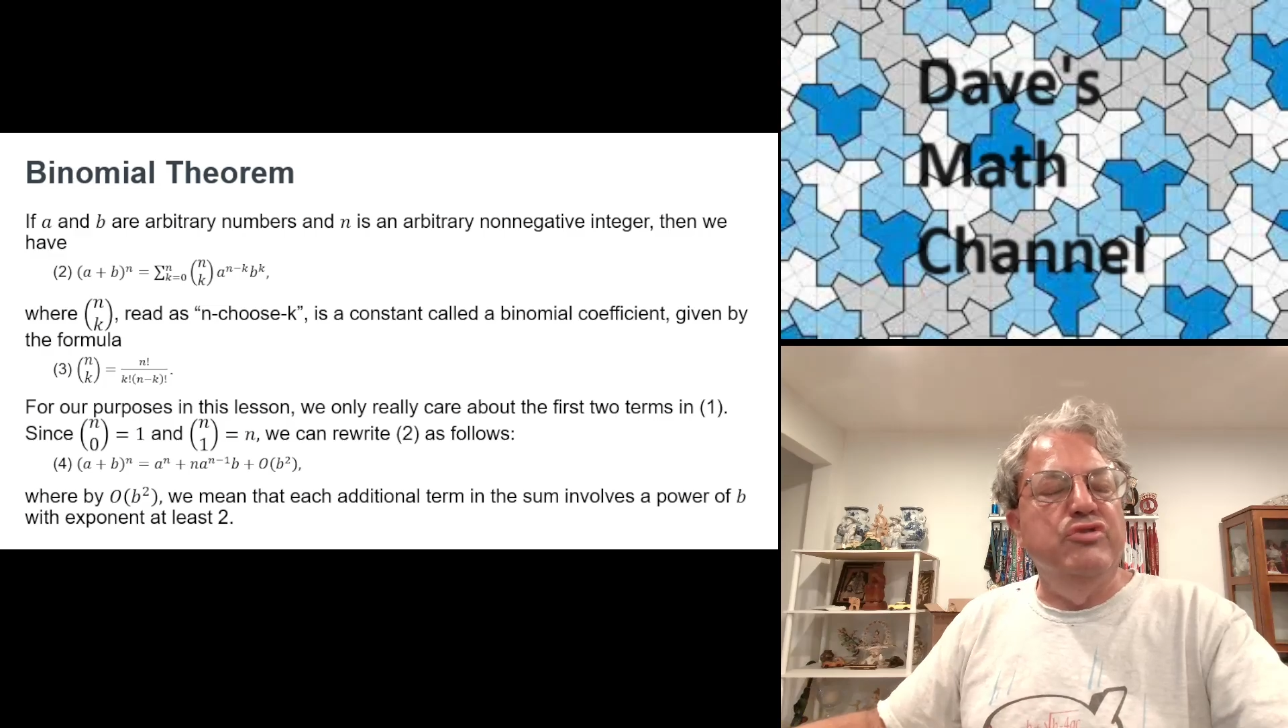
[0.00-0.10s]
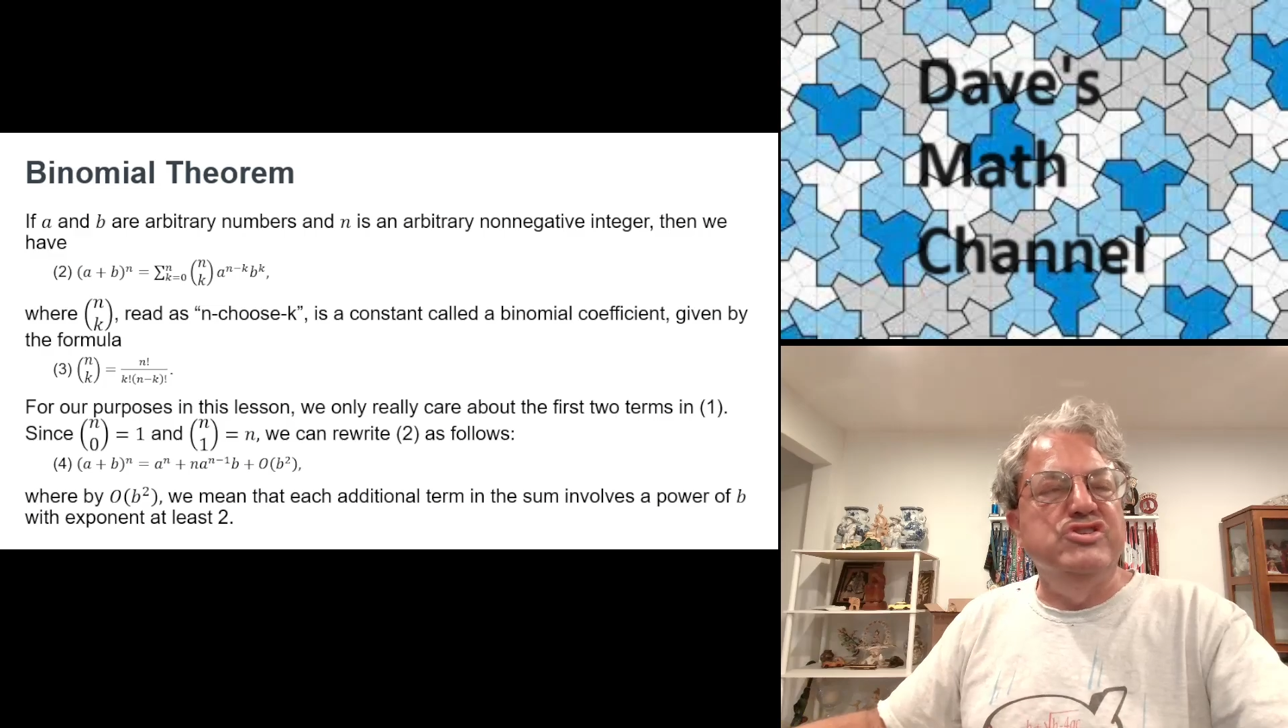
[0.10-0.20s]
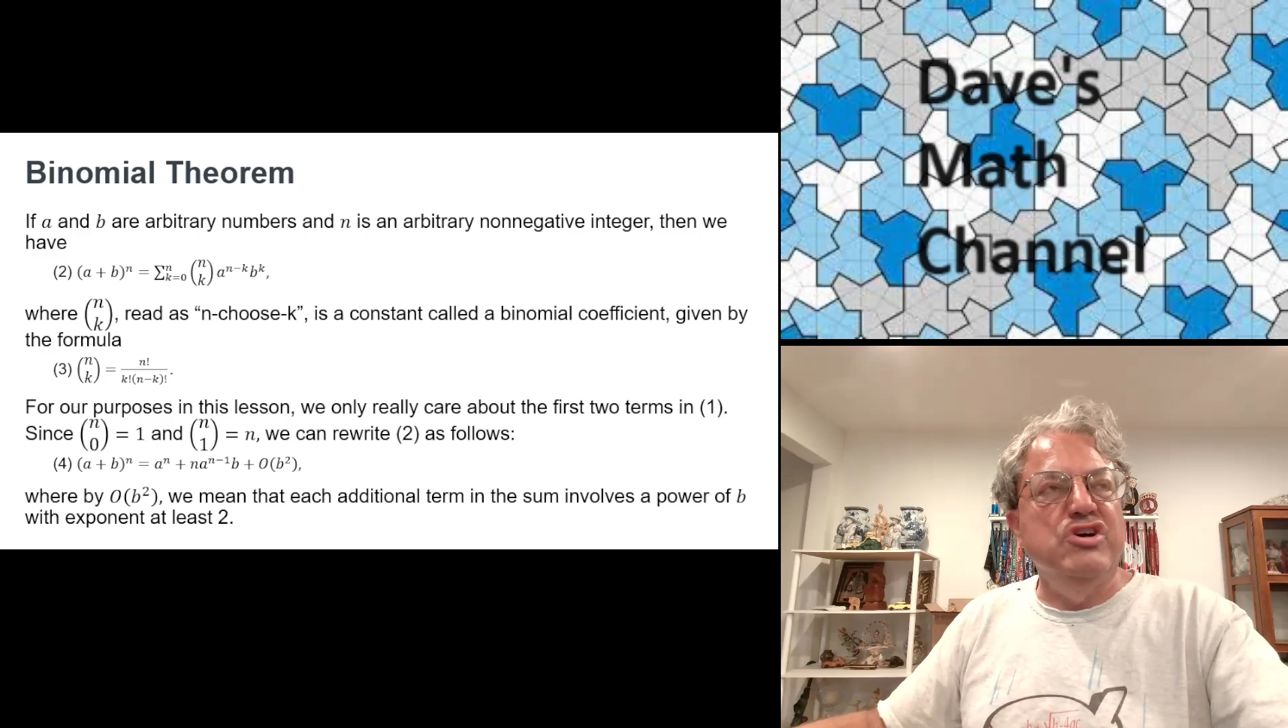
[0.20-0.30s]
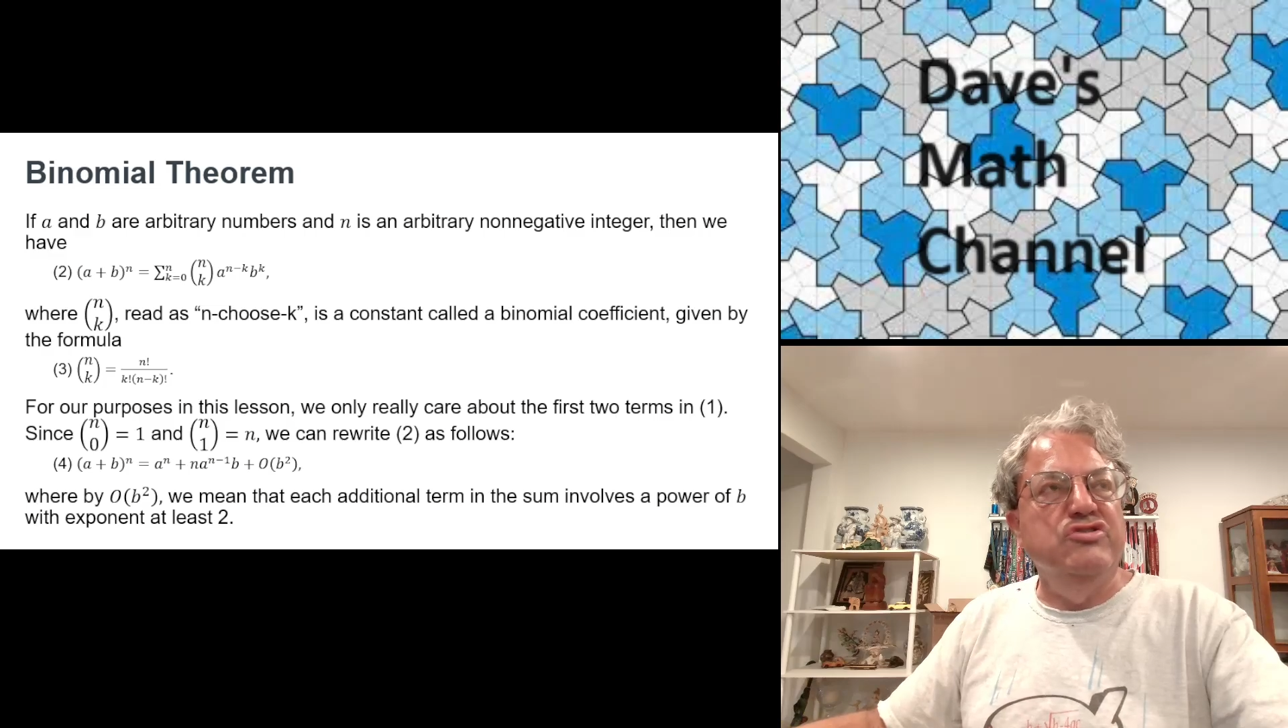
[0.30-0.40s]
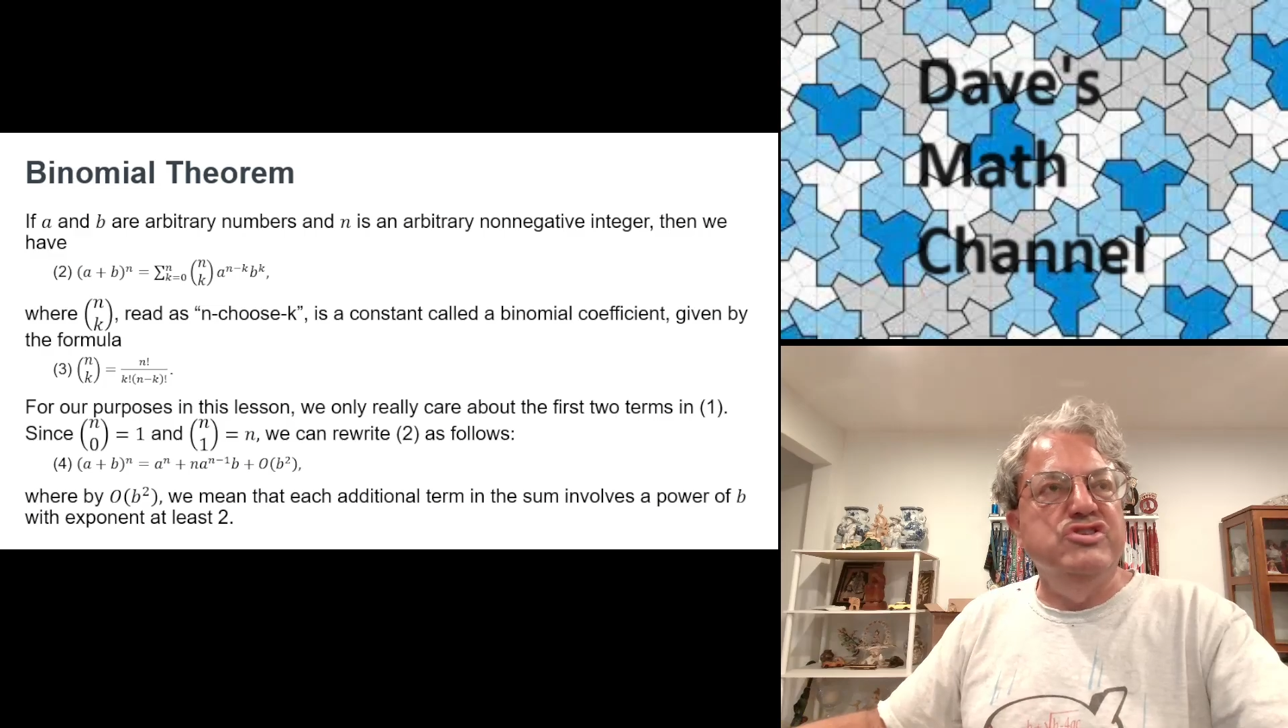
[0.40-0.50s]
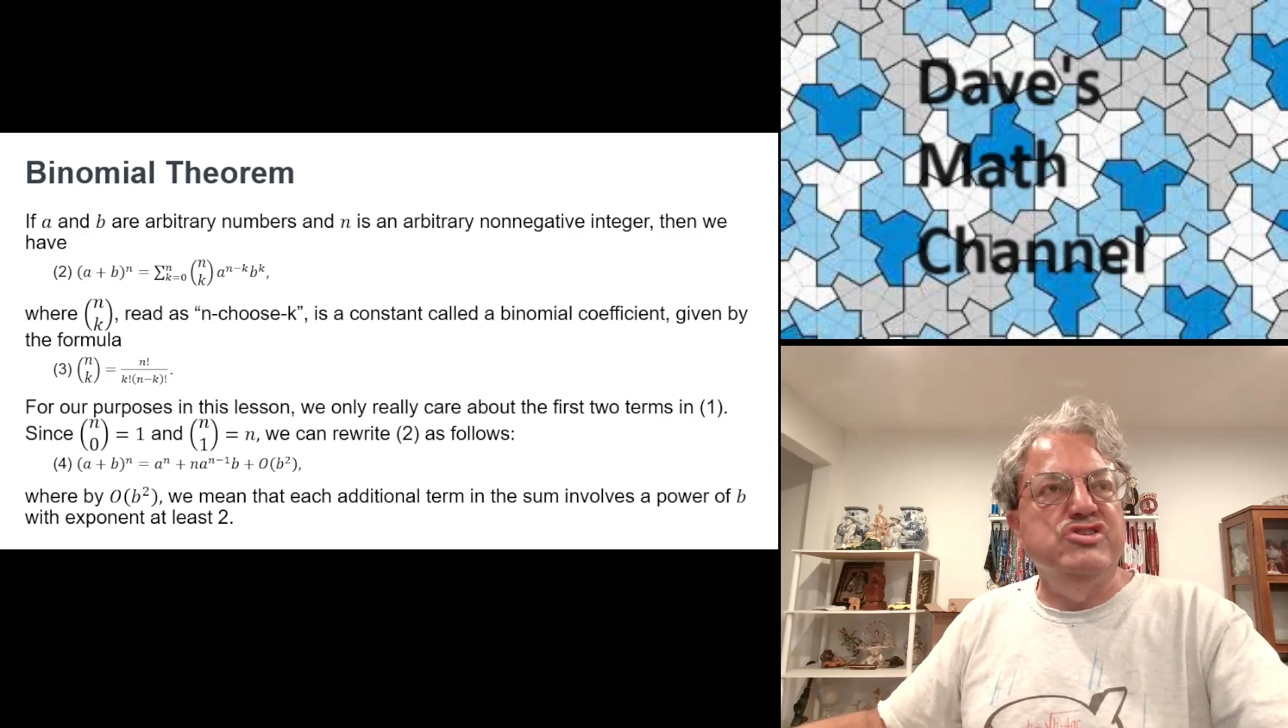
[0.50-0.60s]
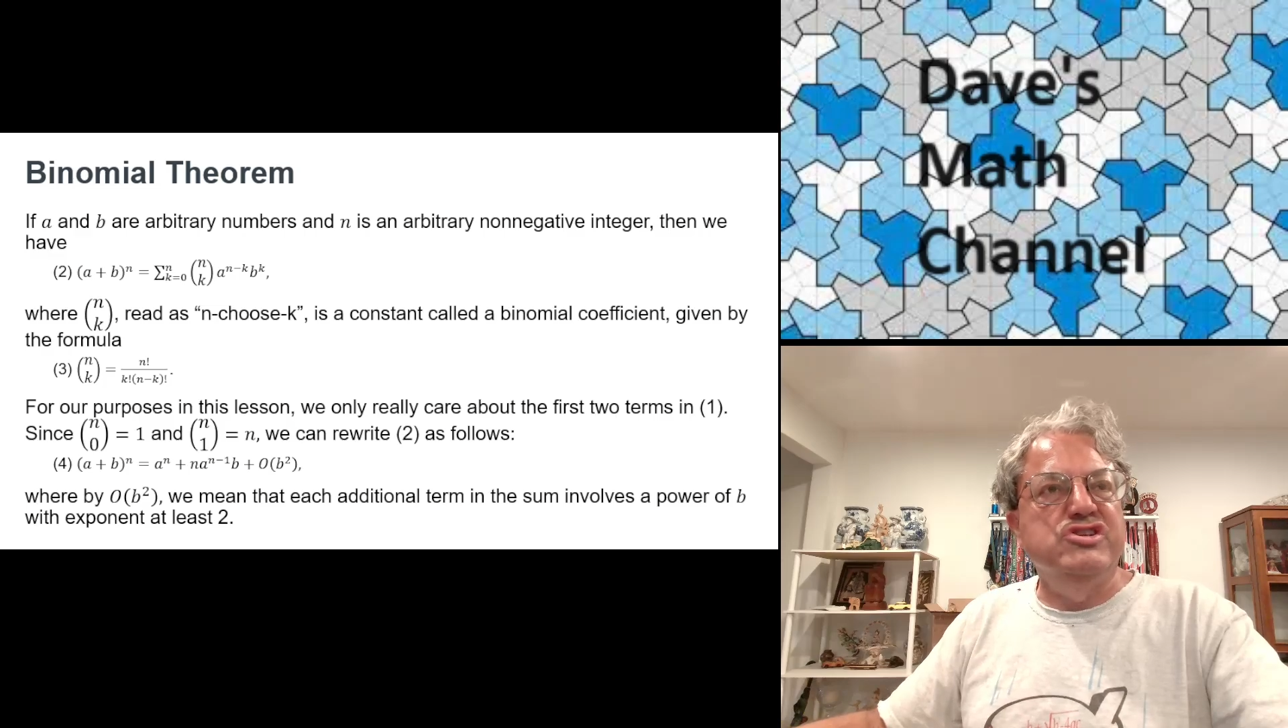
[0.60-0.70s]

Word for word: the result